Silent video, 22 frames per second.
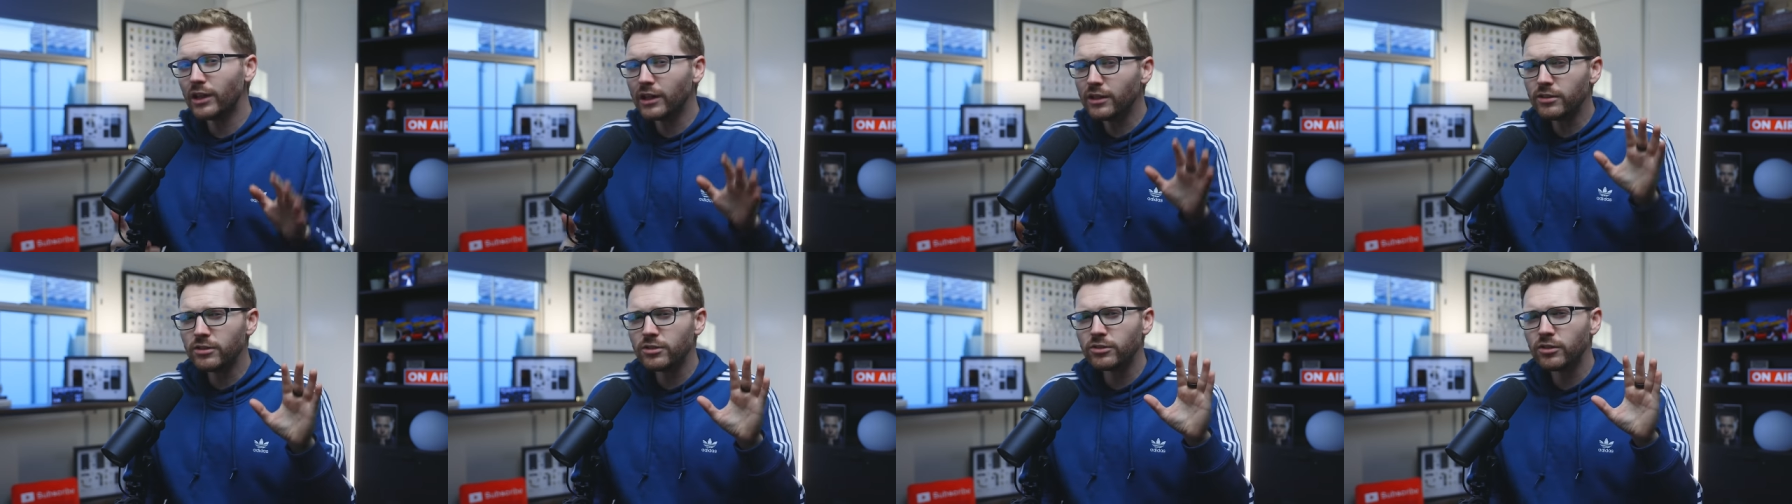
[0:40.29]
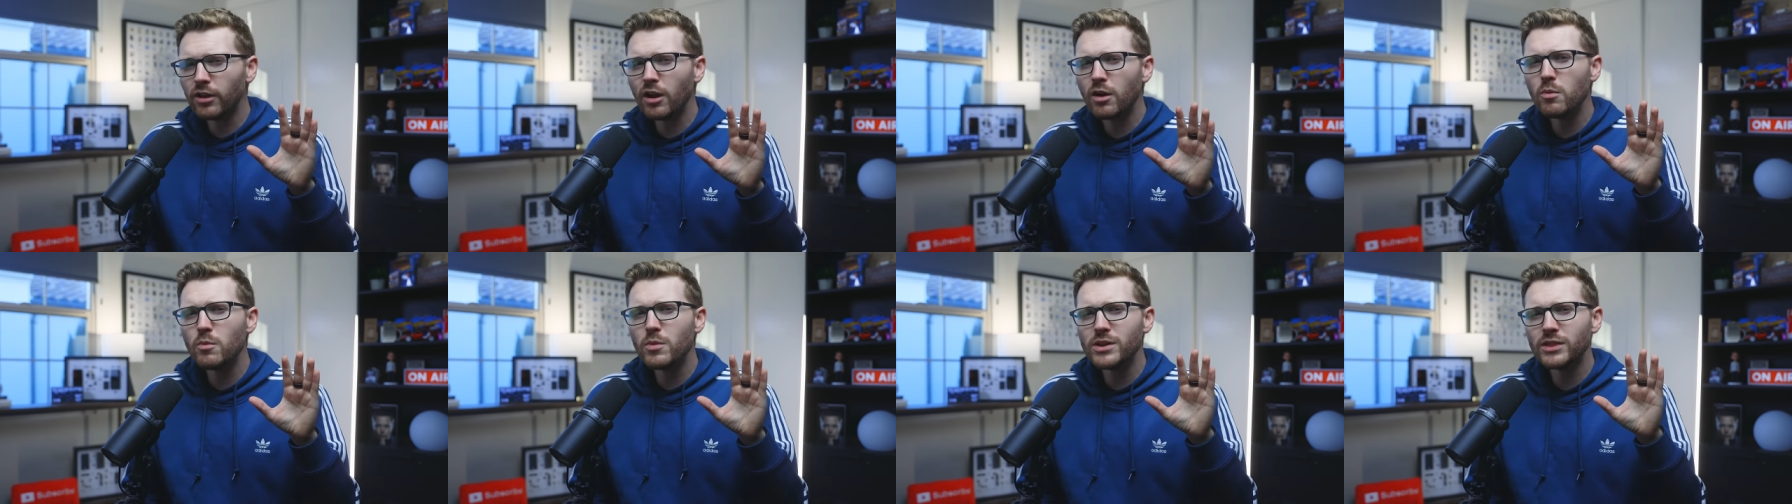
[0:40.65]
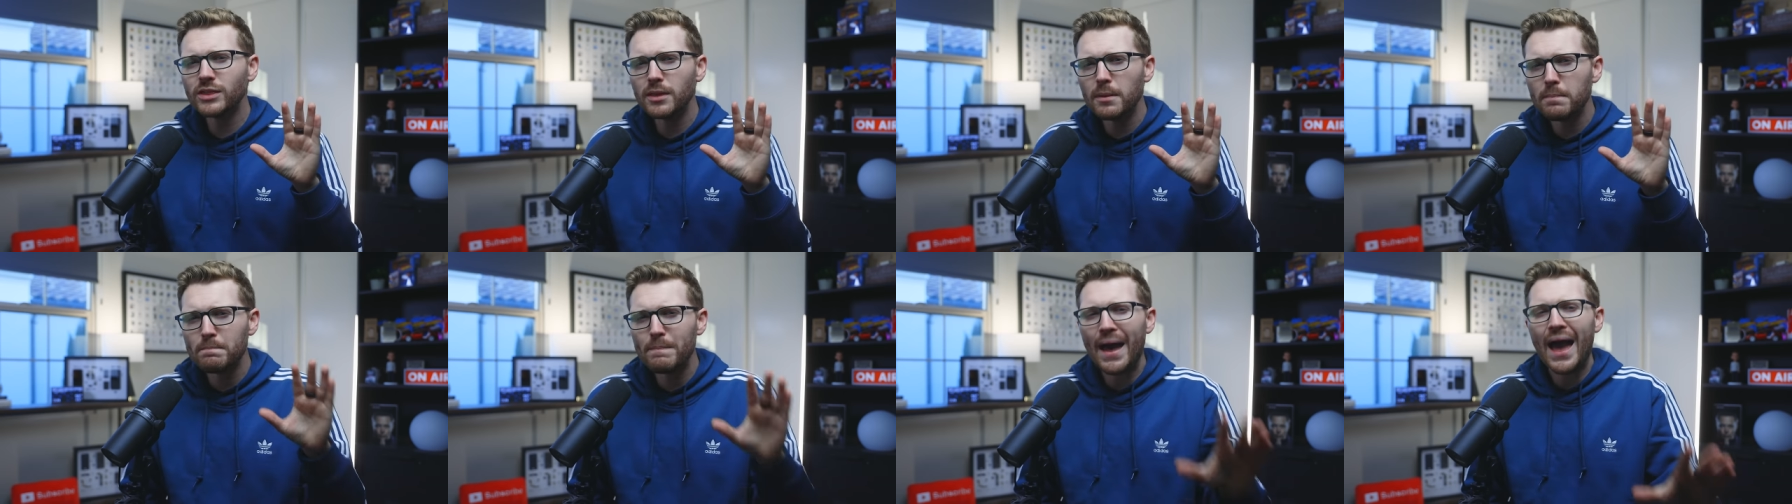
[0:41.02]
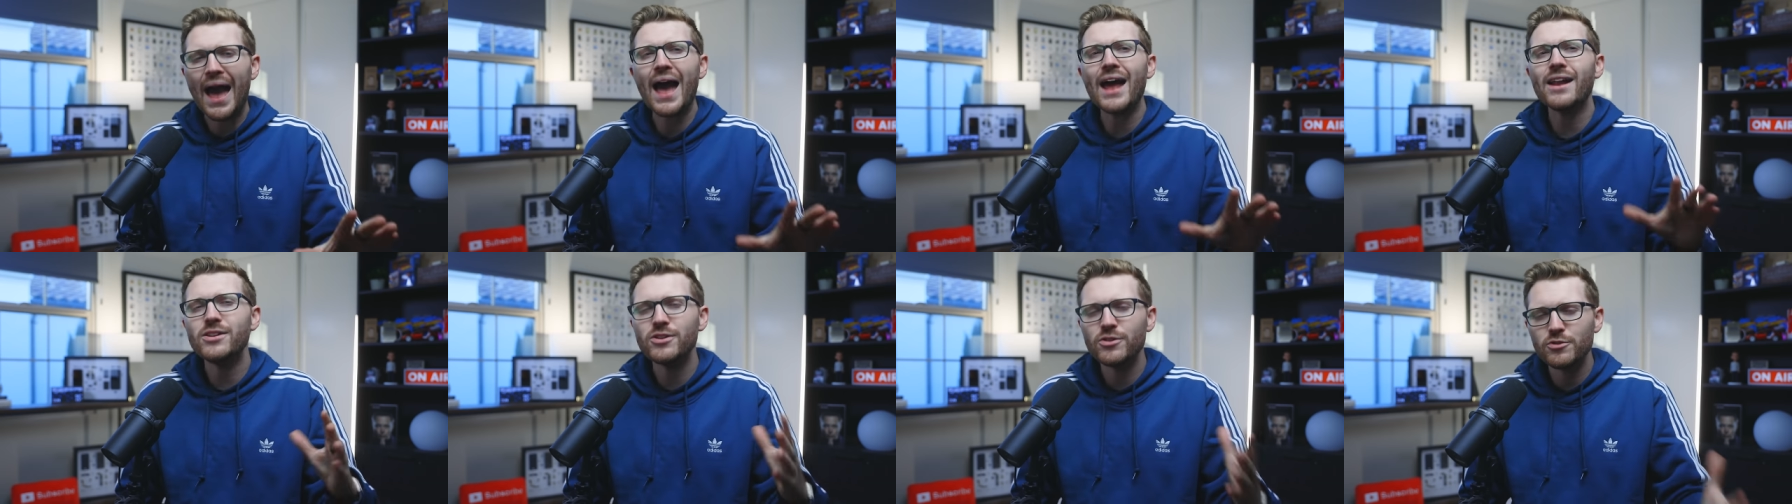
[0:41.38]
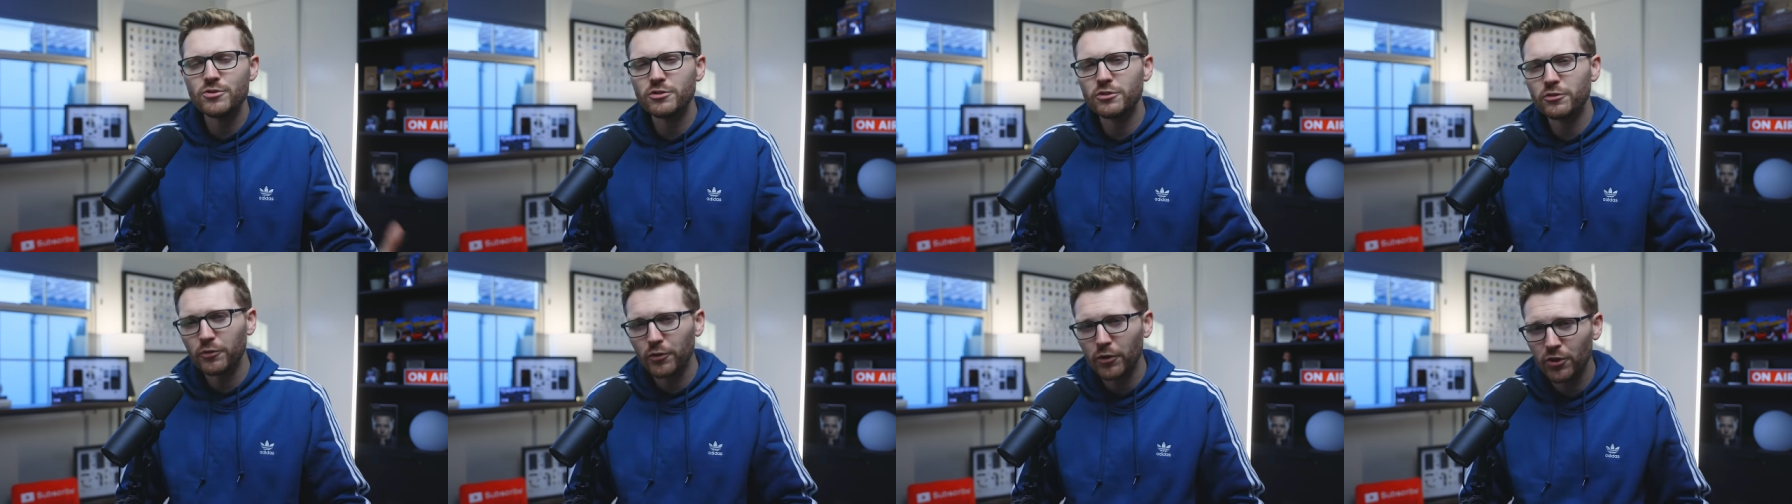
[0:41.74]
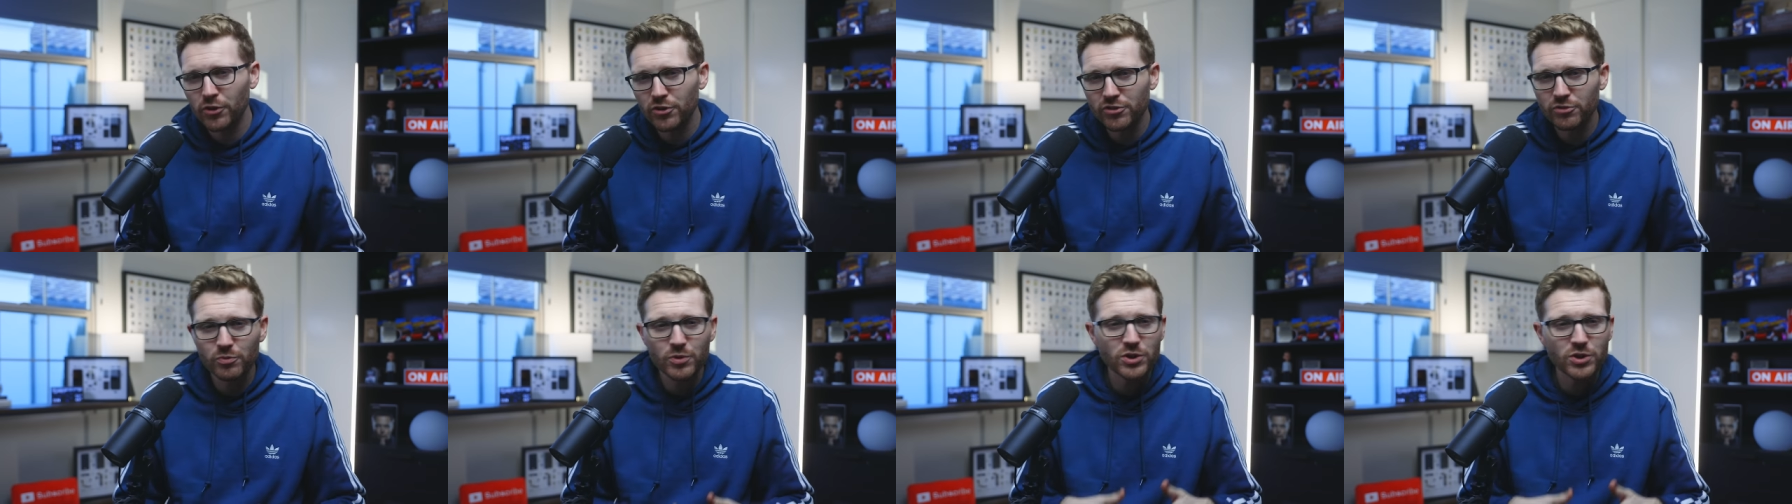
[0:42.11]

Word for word: Let's start with the bad news first.